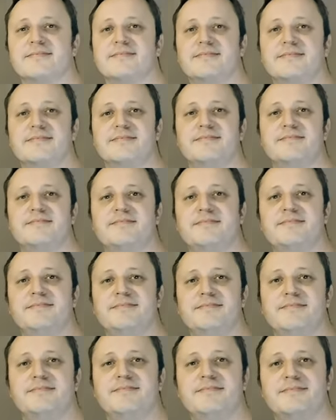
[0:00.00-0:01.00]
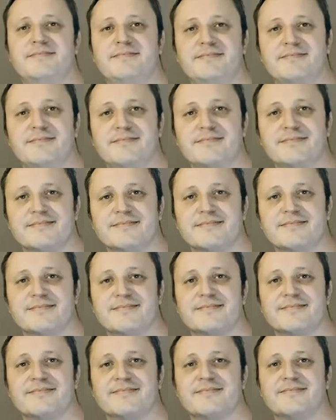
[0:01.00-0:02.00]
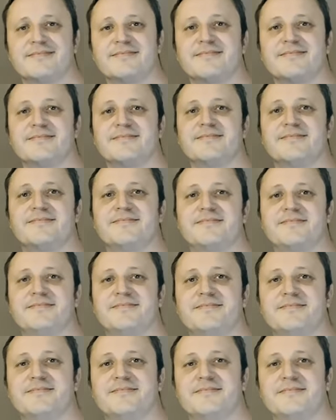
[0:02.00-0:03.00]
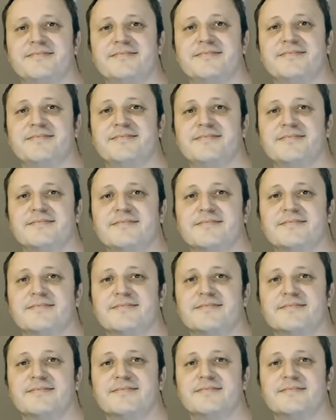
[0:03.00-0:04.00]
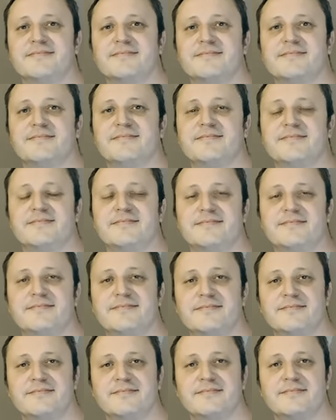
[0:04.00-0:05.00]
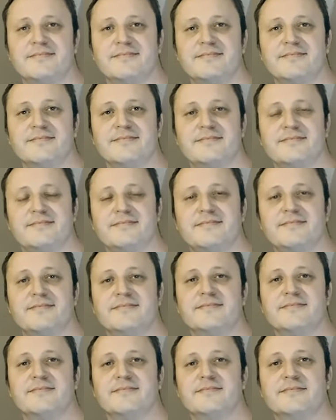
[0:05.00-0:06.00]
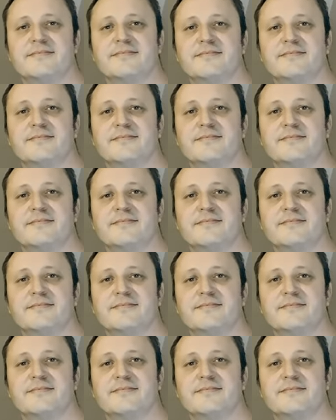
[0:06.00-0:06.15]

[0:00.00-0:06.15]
(not speaking)